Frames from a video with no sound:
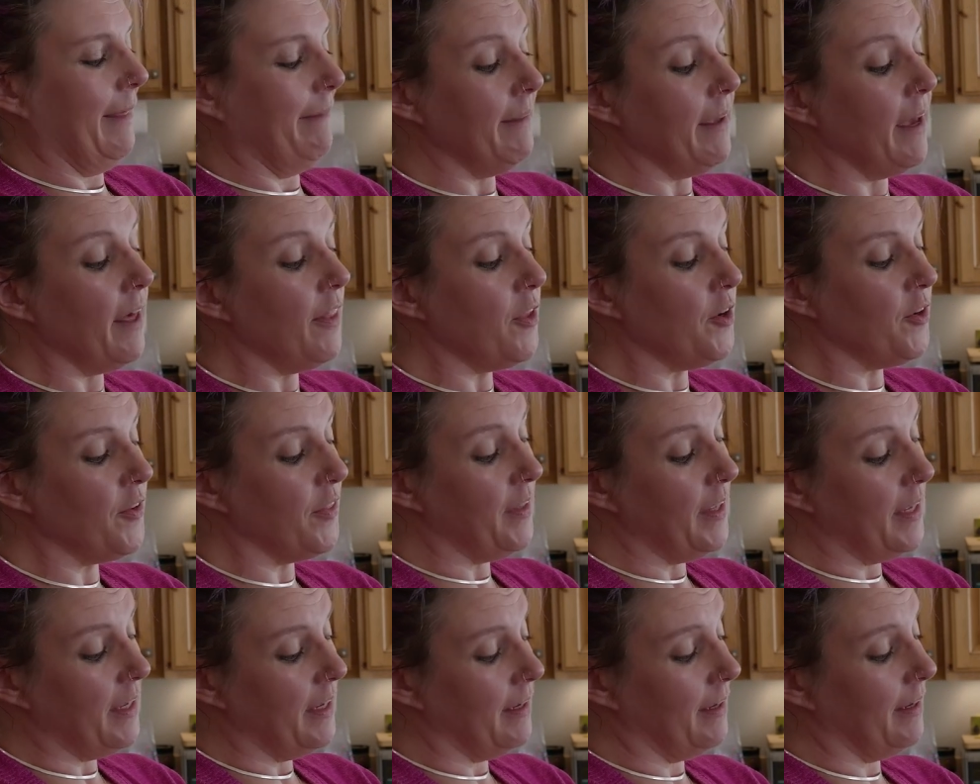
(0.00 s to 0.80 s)
And the other
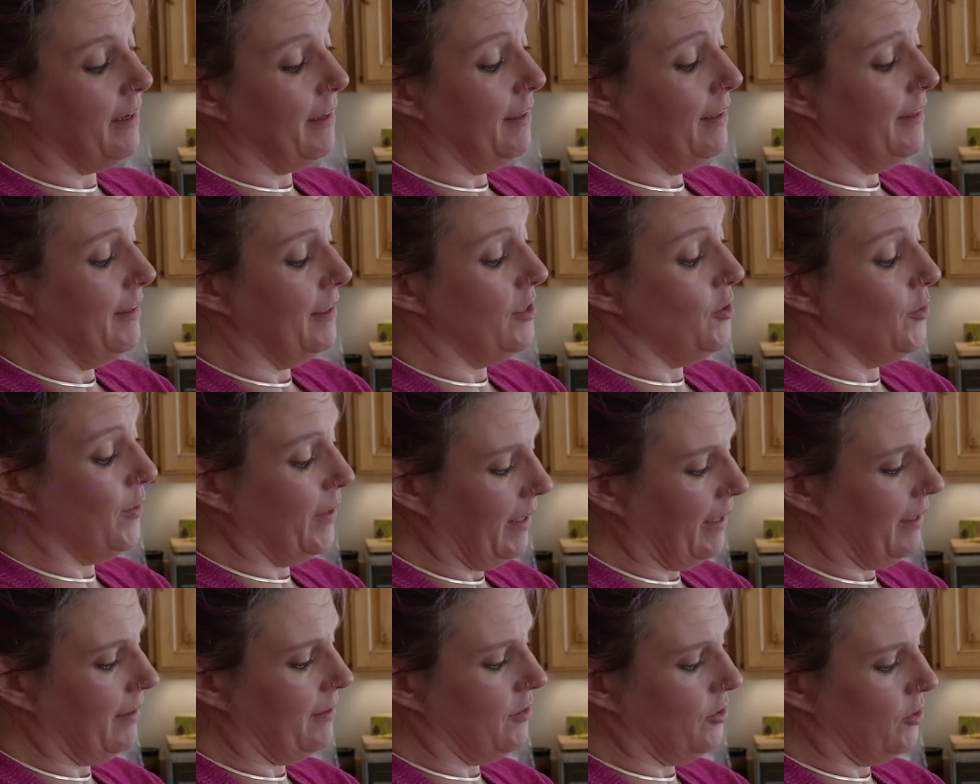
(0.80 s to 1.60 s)
thing that you
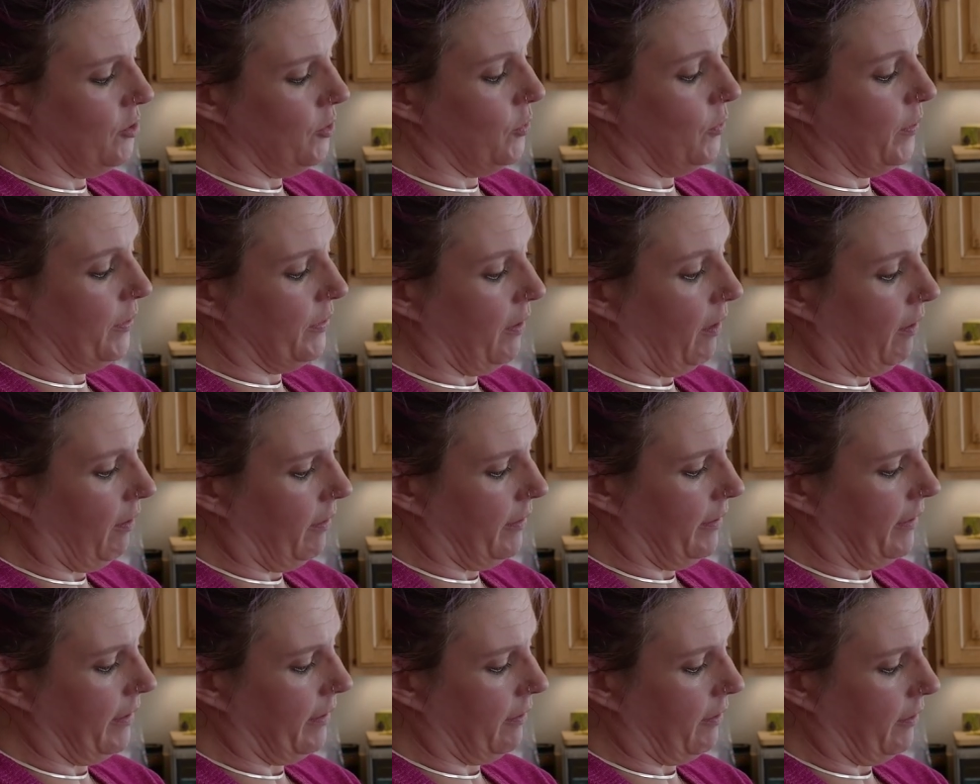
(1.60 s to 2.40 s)
can't do with the
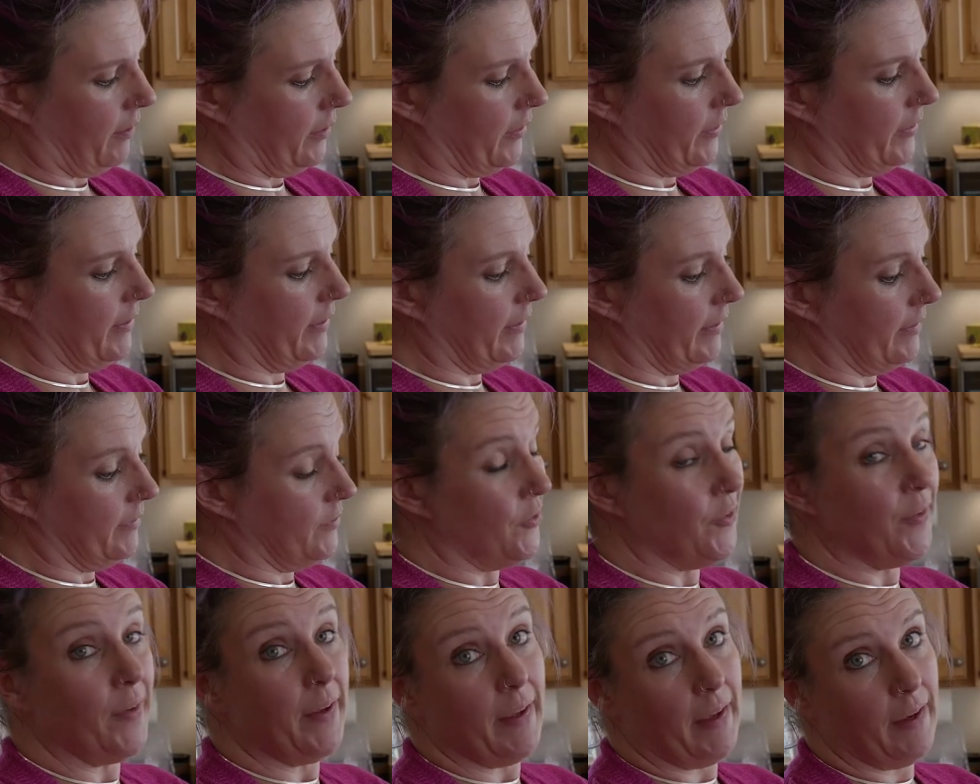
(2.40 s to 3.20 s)
hard neck garlic
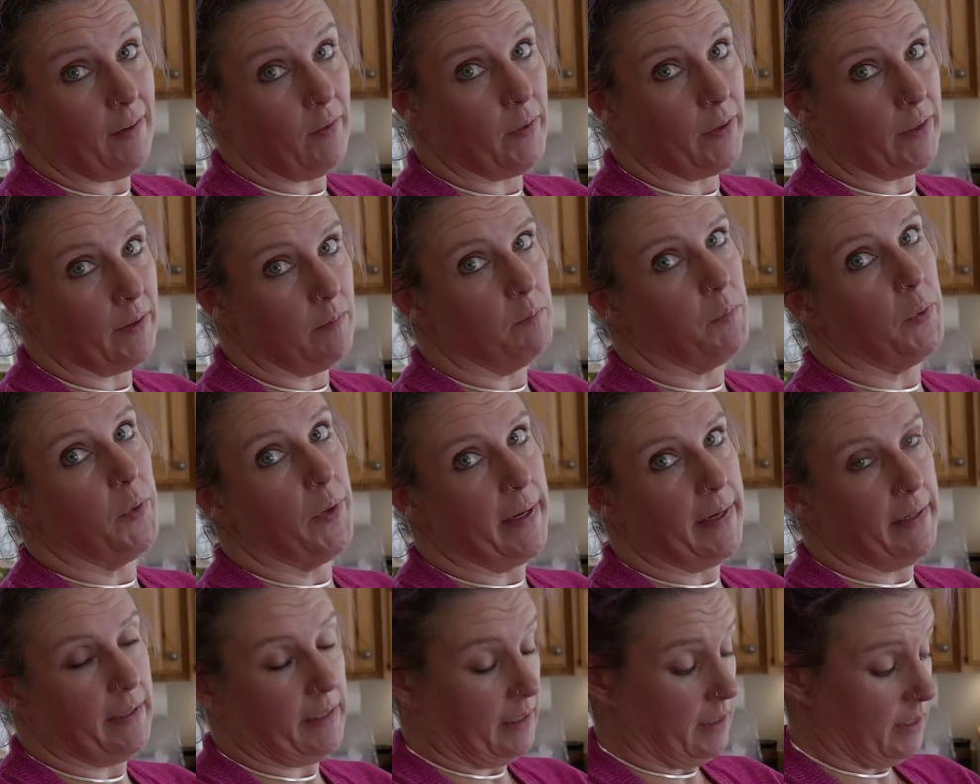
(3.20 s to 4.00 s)
is you can't really
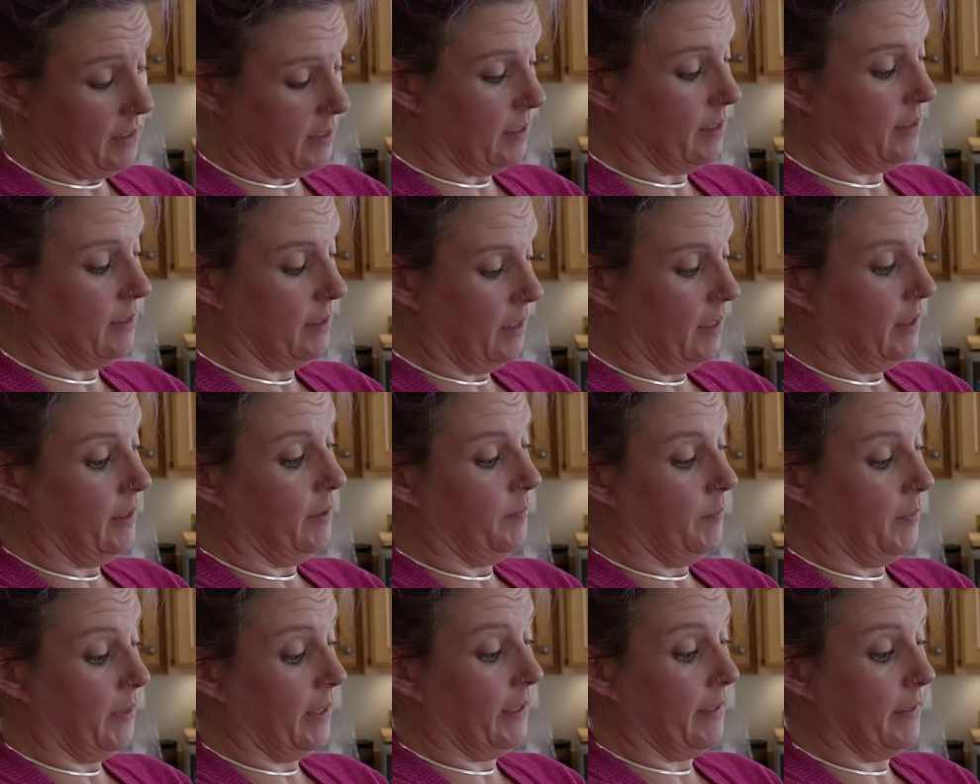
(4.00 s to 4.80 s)
braid it
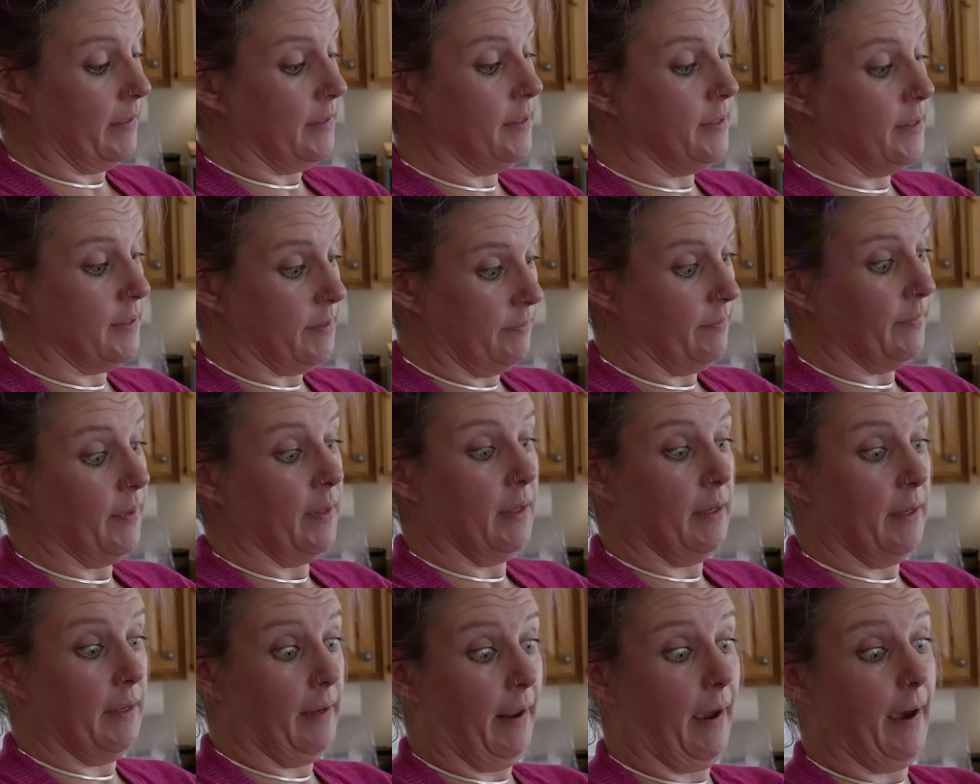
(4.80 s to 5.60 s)
because
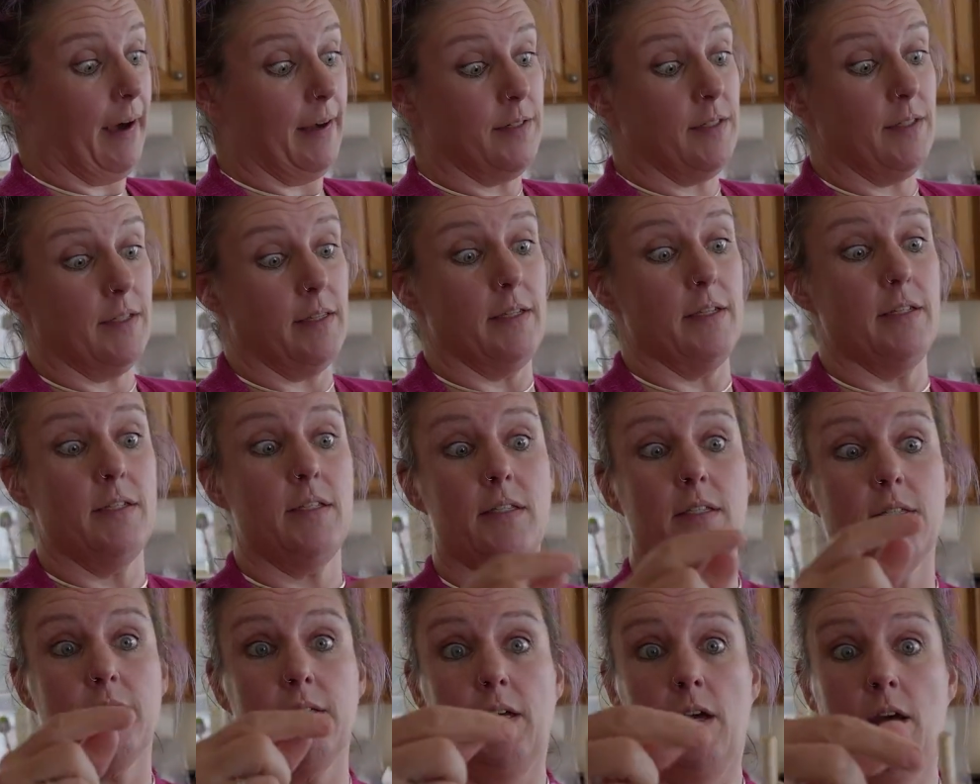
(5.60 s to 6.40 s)
it has
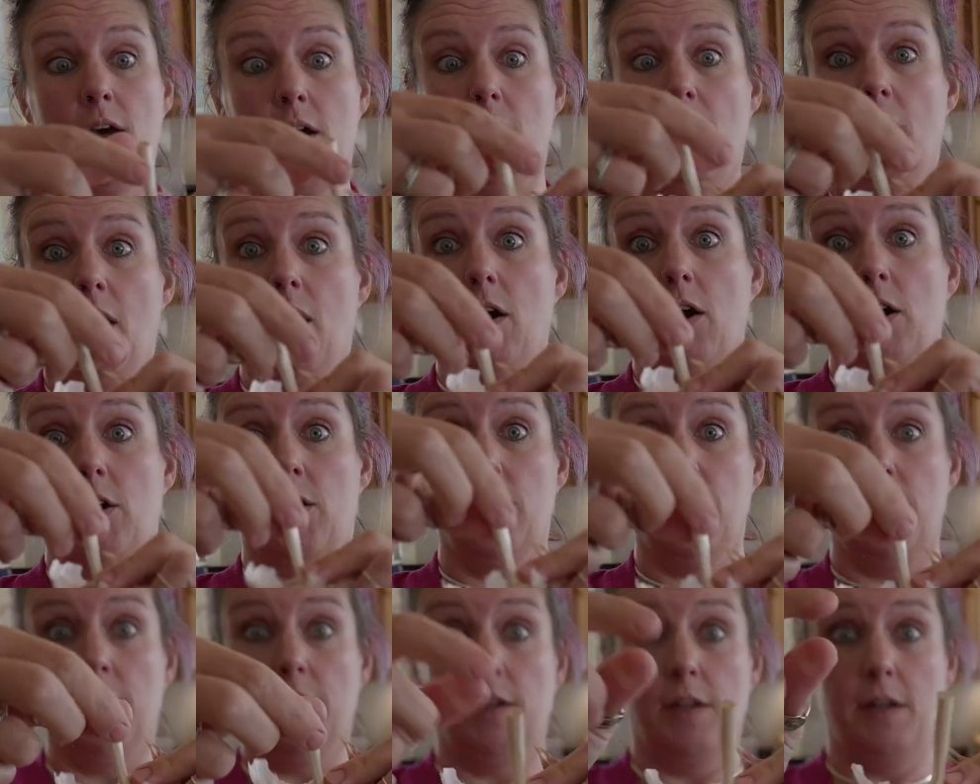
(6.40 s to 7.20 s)
this
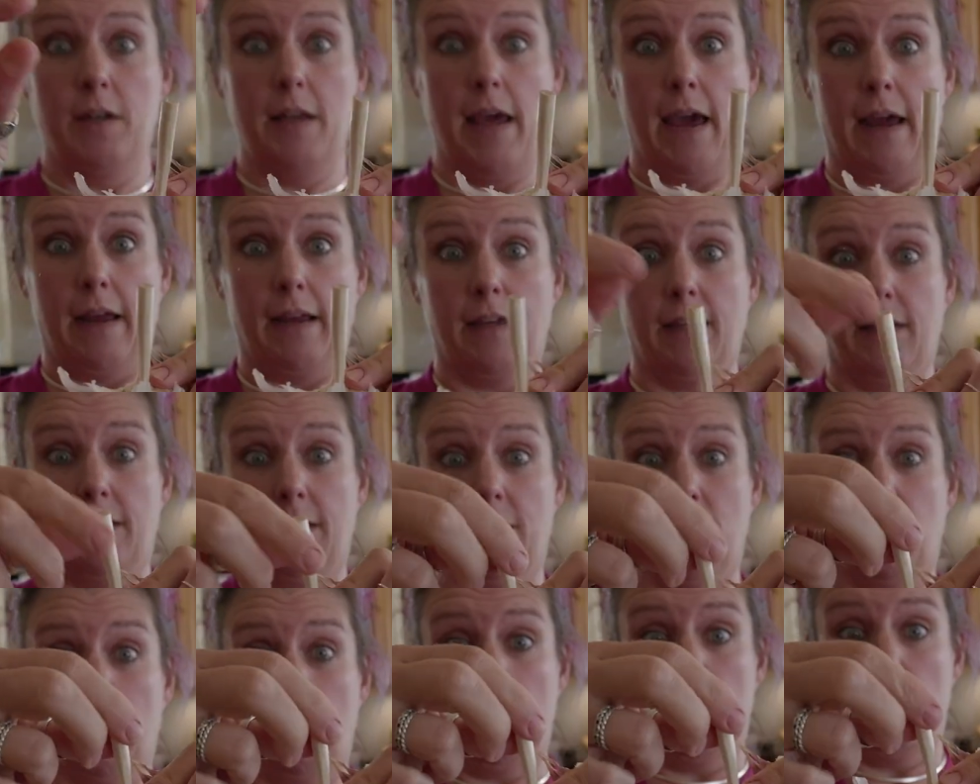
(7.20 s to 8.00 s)
hard neck
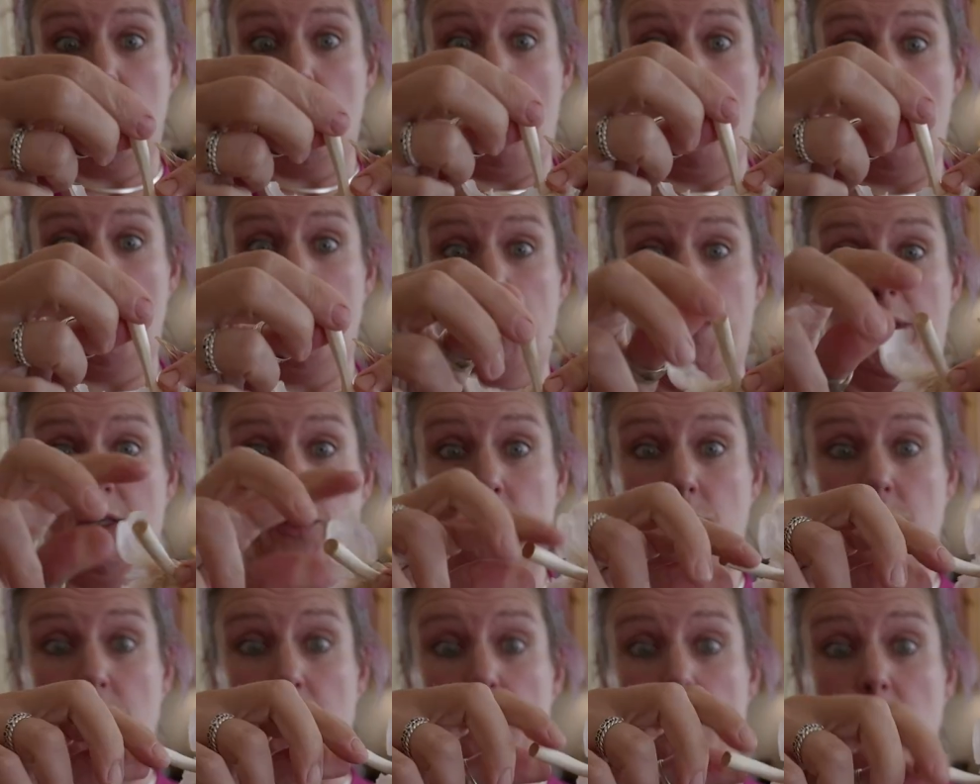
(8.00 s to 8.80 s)
that goes all the way
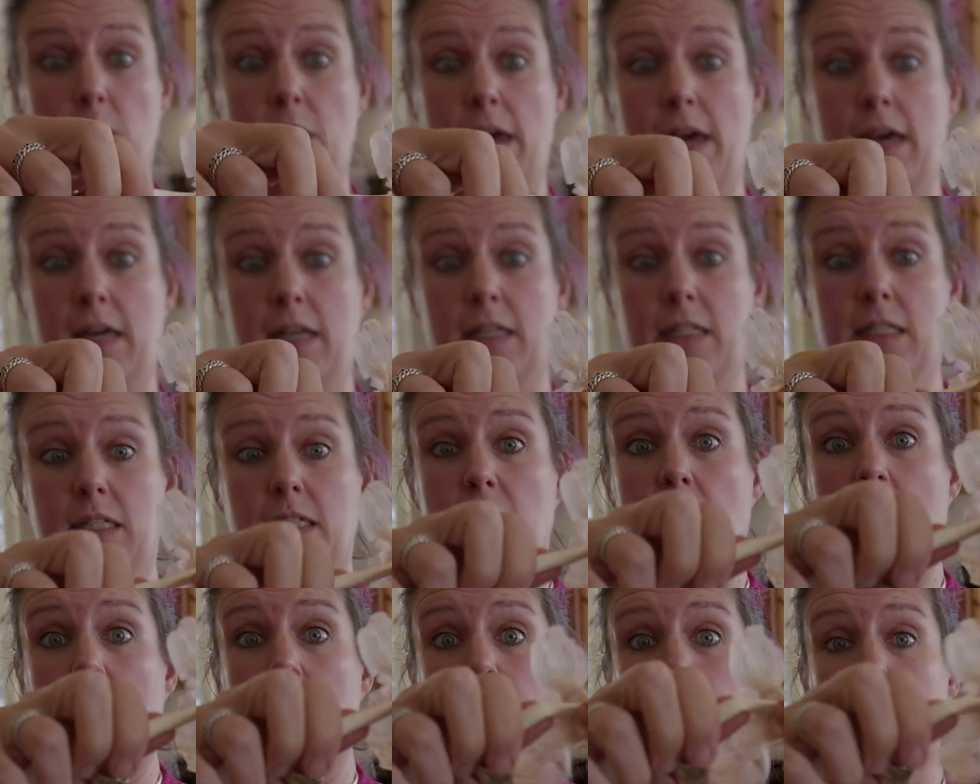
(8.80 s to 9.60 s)
through, and
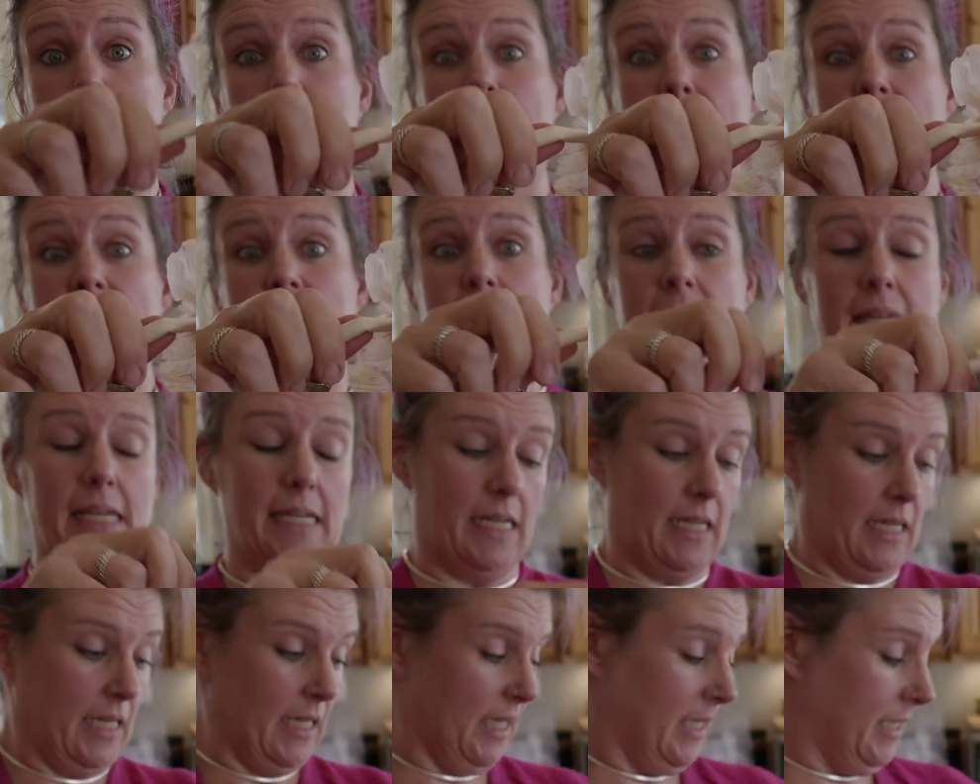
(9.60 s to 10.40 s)
it's not
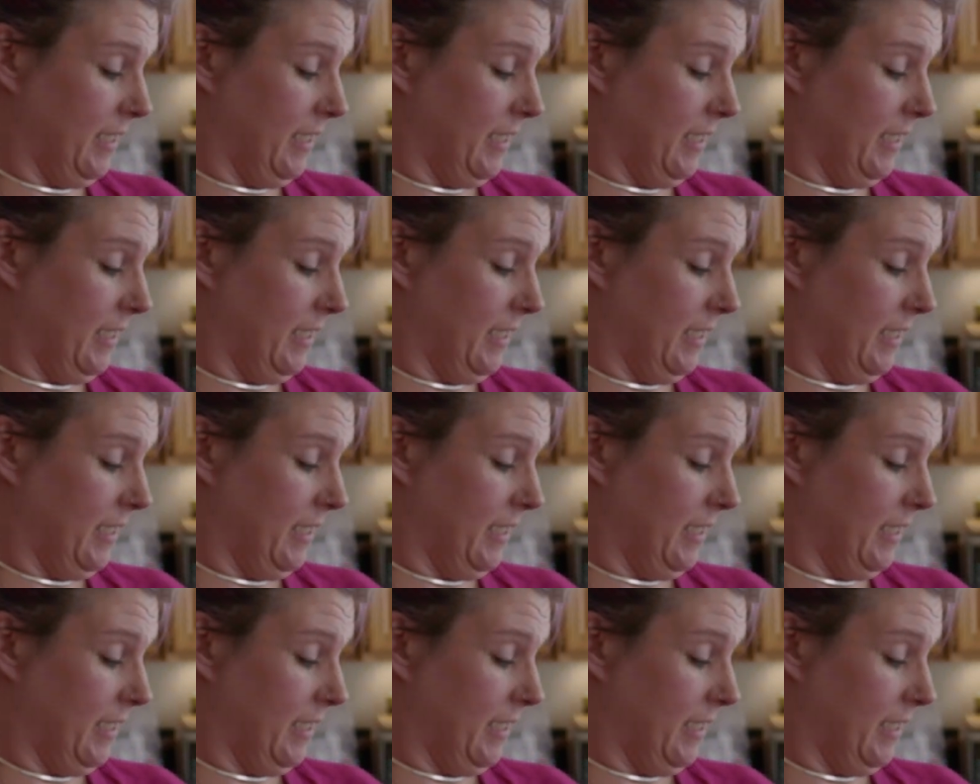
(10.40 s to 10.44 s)
bendy.